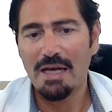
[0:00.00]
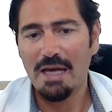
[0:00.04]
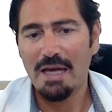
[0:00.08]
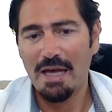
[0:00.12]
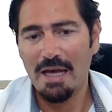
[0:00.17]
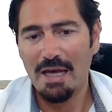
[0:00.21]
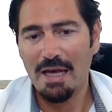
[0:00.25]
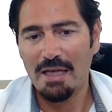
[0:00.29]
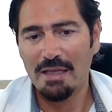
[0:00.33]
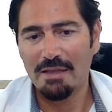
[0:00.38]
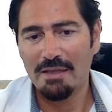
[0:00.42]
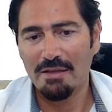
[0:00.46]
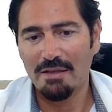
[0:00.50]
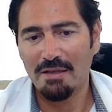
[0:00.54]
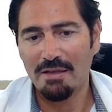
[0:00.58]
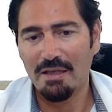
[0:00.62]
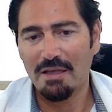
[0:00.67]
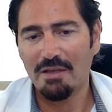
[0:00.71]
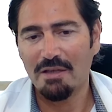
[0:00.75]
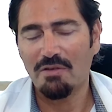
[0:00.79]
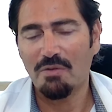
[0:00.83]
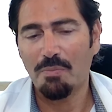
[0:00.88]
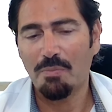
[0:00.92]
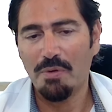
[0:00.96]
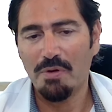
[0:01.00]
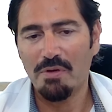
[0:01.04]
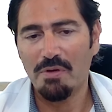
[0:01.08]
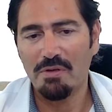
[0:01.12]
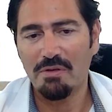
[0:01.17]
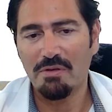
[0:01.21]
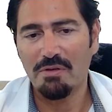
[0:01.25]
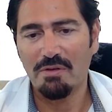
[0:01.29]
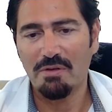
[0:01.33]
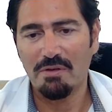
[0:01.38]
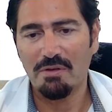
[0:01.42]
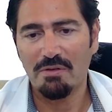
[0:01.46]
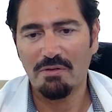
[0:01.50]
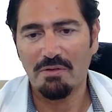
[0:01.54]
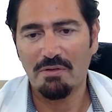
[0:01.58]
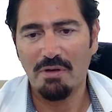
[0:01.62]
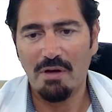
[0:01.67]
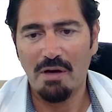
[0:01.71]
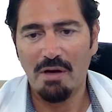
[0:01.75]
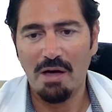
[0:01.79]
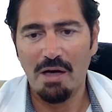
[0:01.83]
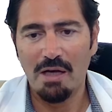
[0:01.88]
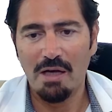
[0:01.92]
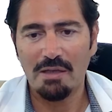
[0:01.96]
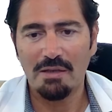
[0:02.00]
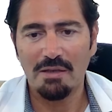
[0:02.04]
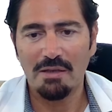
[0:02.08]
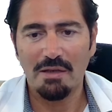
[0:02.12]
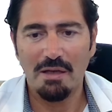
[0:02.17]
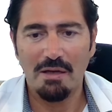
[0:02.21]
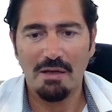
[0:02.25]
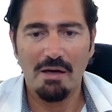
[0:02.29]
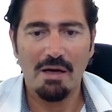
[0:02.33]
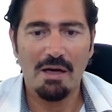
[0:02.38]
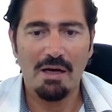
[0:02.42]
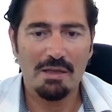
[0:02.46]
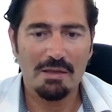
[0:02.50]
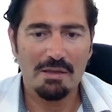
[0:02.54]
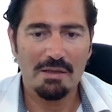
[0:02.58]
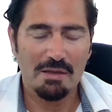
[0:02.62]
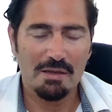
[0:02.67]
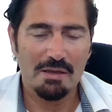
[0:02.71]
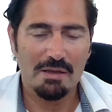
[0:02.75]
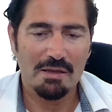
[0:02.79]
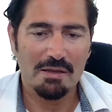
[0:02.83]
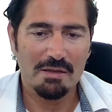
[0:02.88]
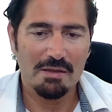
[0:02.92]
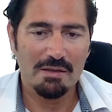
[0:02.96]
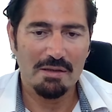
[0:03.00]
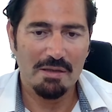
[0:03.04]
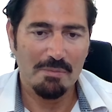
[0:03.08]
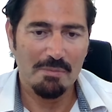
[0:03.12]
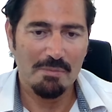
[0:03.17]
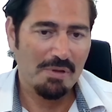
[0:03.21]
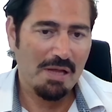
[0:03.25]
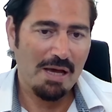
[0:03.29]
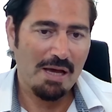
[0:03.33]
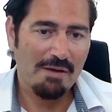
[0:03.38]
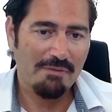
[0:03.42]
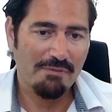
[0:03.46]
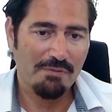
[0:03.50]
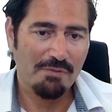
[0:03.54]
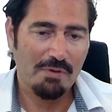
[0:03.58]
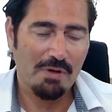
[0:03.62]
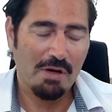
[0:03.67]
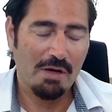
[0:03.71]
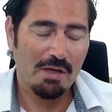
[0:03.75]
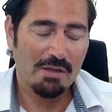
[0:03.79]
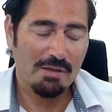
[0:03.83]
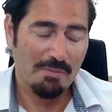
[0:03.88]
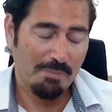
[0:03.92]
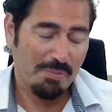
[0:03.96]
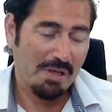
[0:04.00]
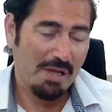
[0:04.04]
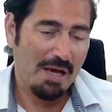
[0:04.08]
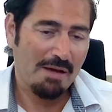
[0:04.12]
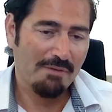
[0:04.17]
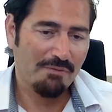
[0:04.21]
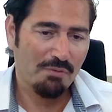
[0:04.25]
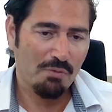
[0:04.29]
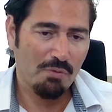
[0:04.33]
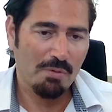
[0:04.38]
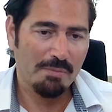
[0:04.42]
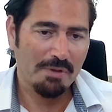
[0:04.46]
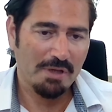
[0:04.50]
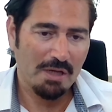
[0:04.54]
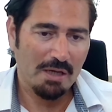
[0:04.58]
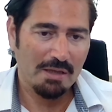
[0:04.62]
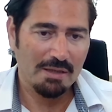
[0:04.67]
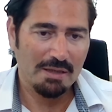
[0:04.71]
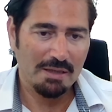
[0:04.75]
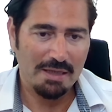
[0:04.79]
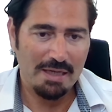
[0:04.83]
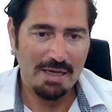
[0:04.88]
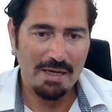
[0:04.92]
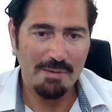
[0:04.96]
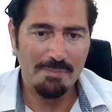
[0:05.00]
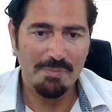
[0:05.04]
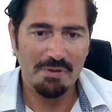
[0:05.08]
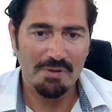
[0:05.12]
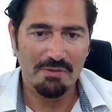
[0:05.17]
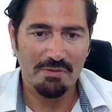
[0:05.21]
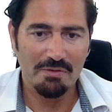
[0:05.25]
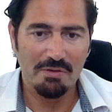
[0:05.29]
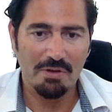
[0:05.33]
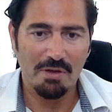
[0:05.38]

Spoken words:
and experiences on the platform and on the campus.